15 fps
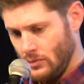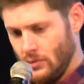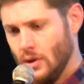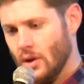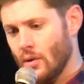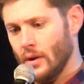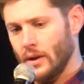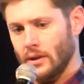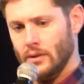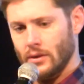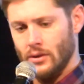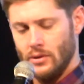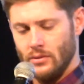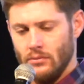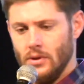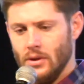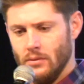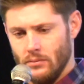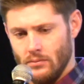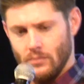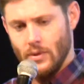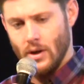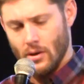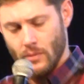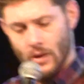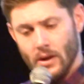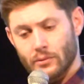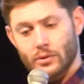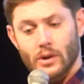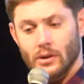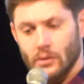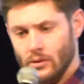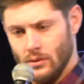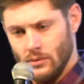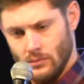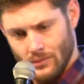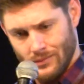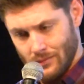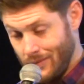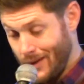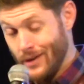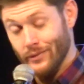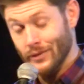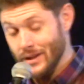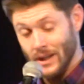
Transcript: going to the hair and makeup trailer every